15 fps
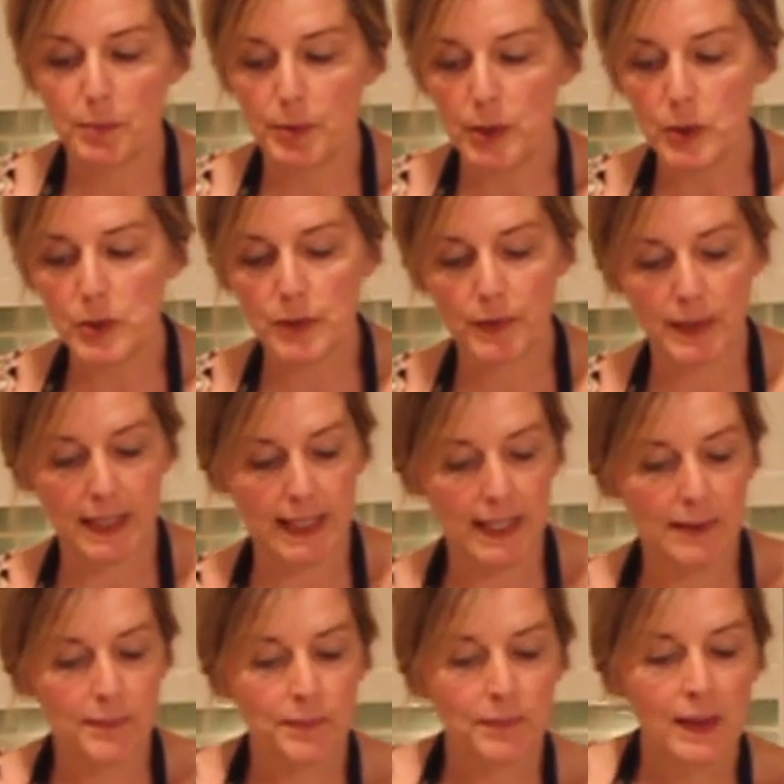
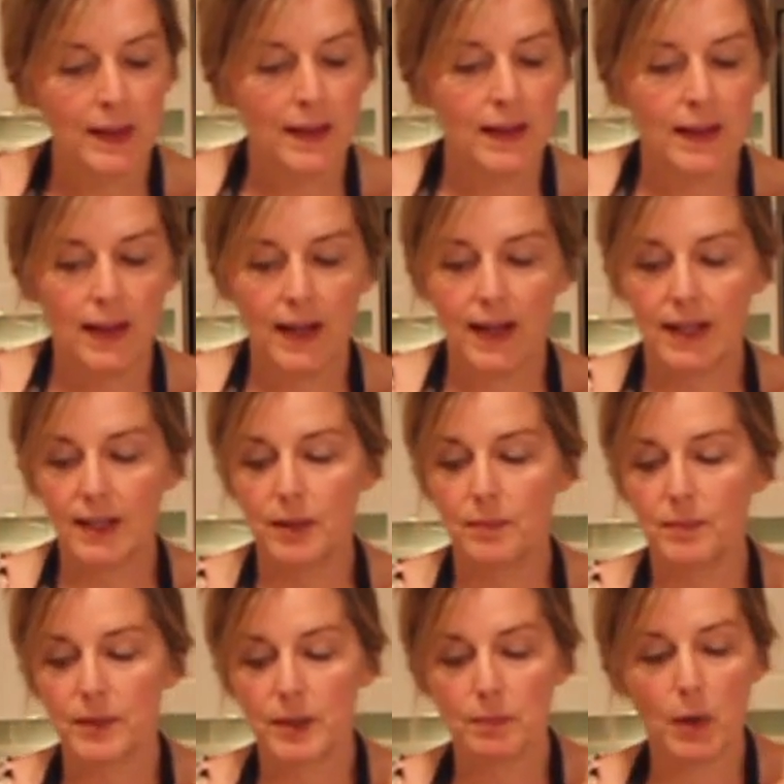beautifully.
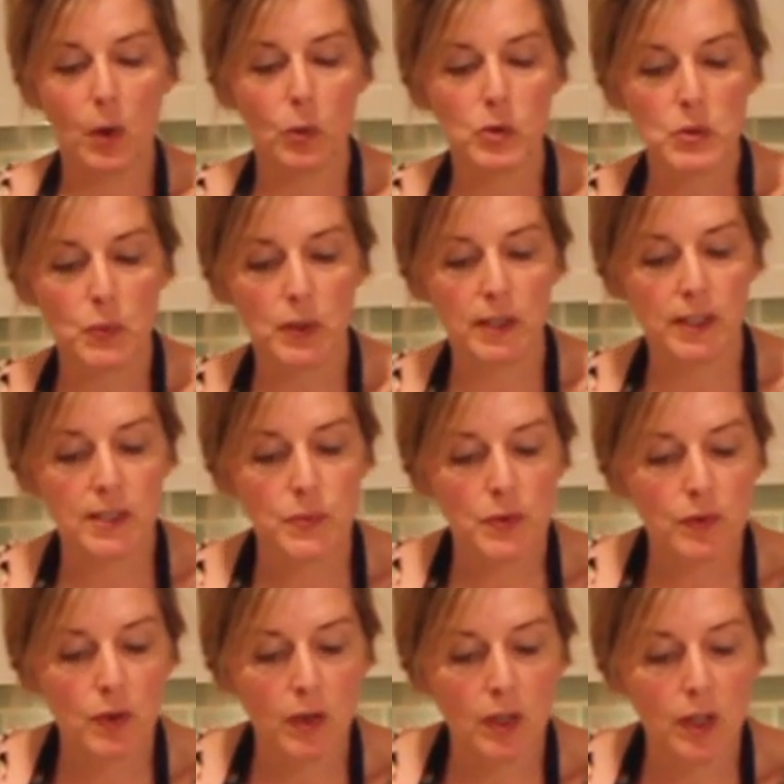The moulds worked. We've
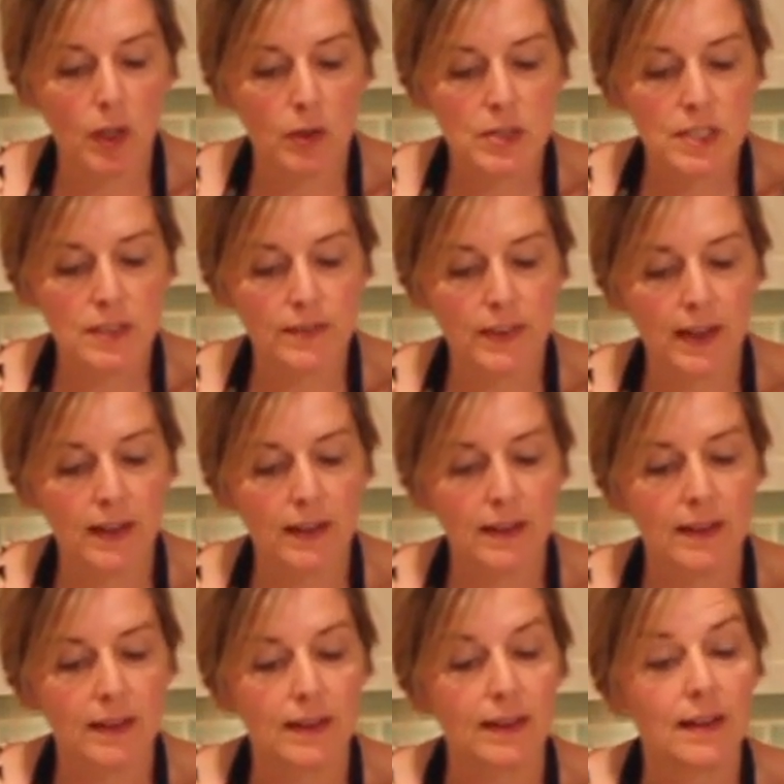got lots of
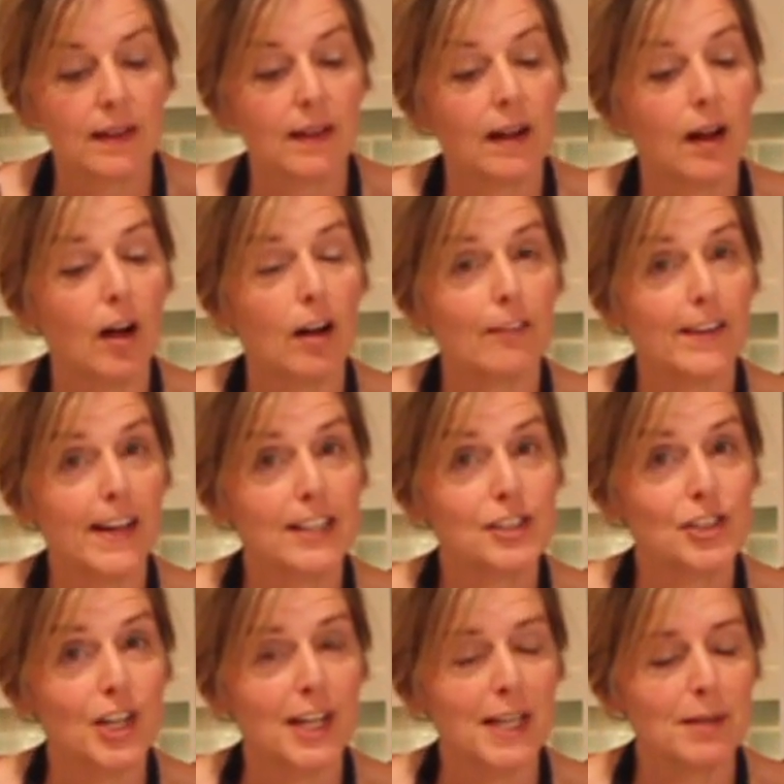half egg
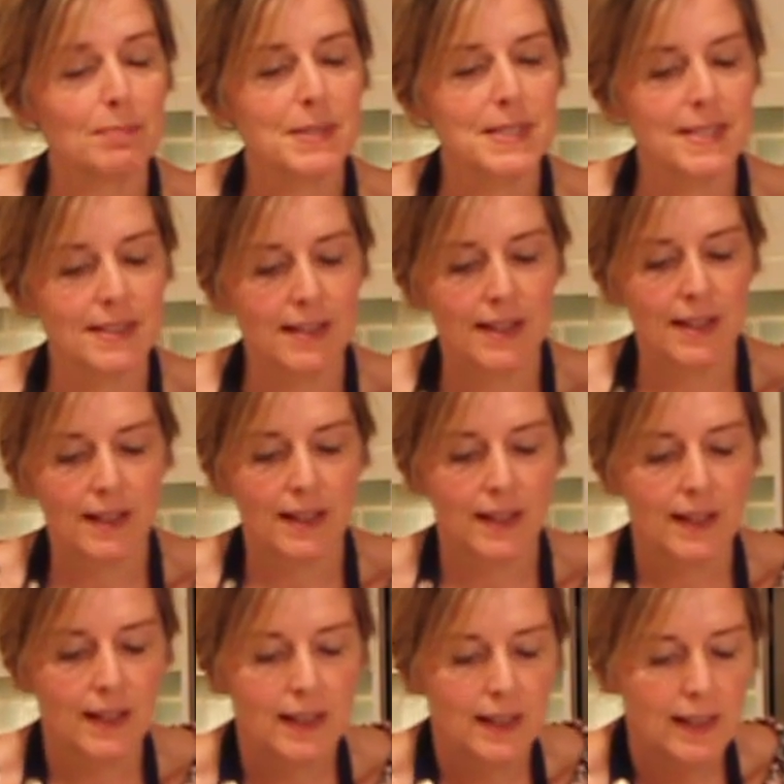shapes.
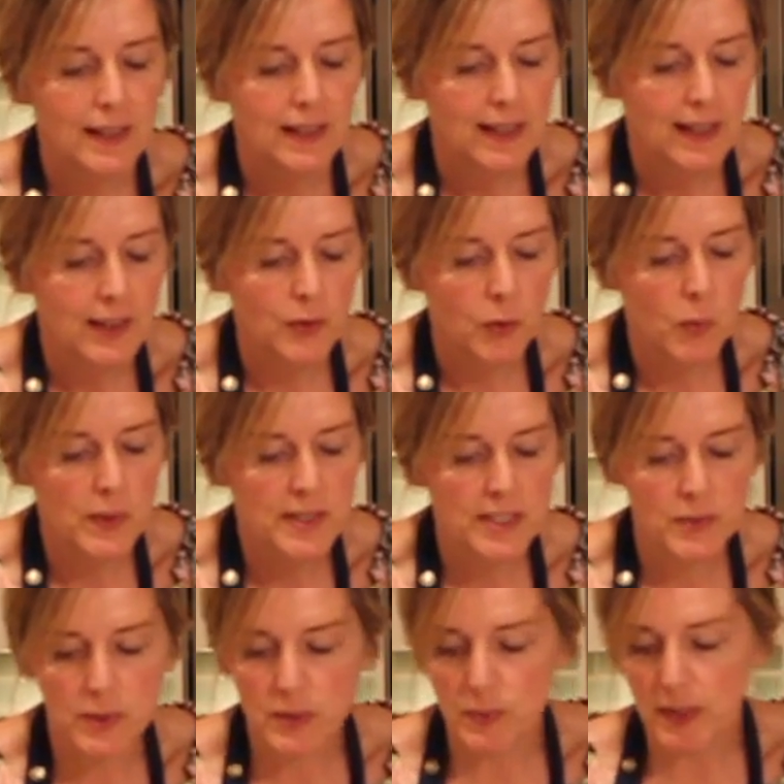And all we did
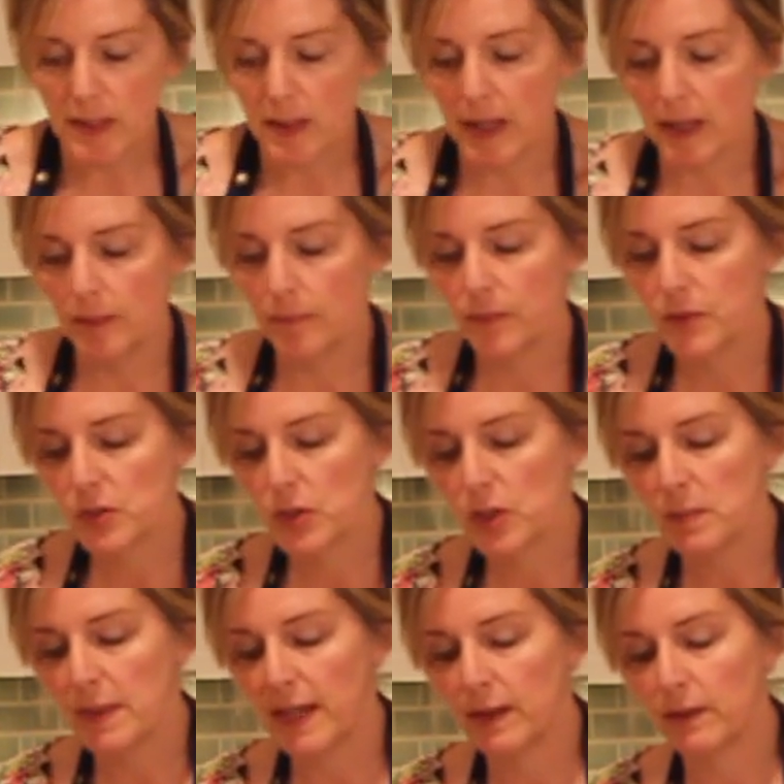was we took them
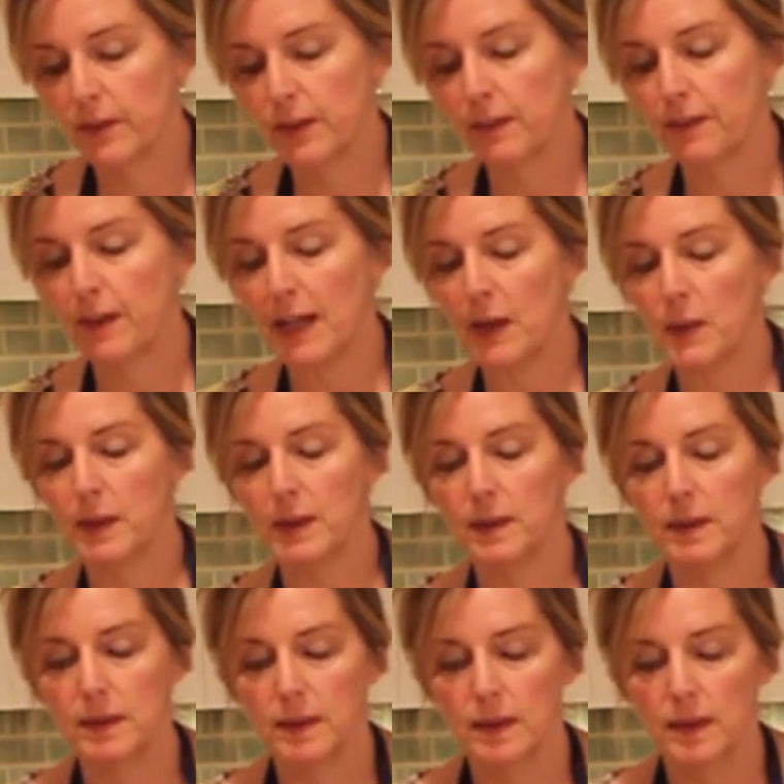out of the flour,
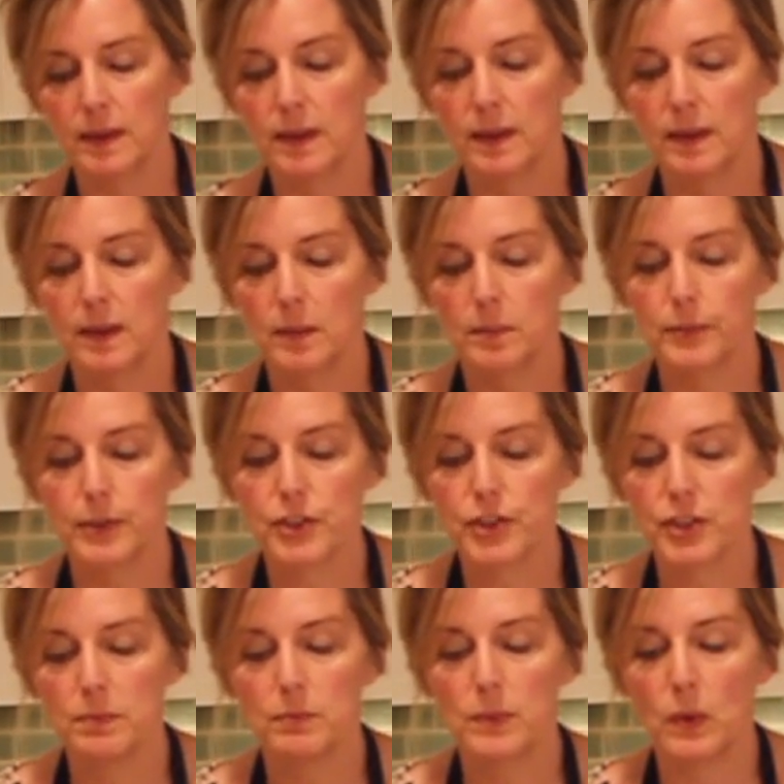brushed
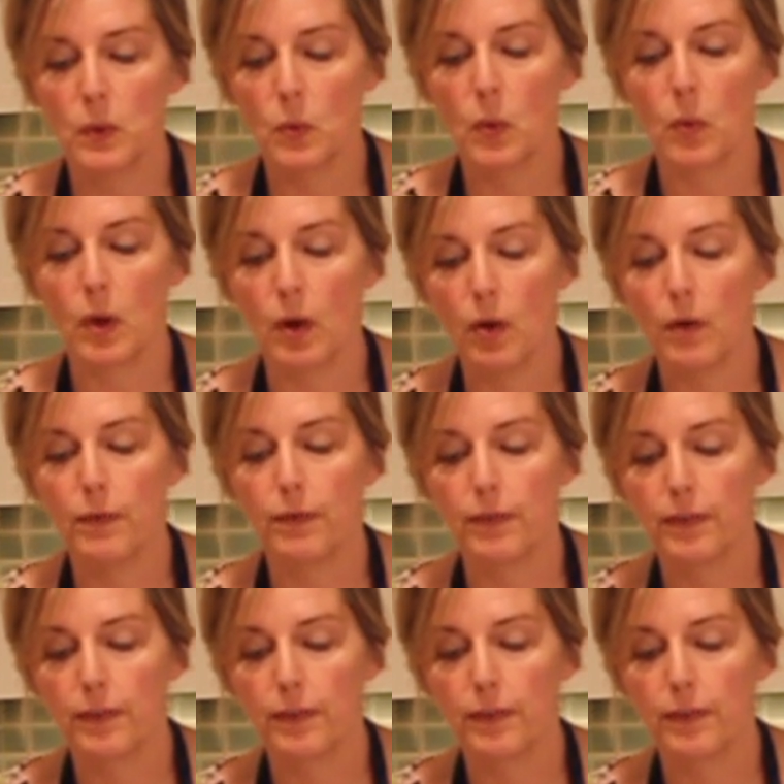them all off,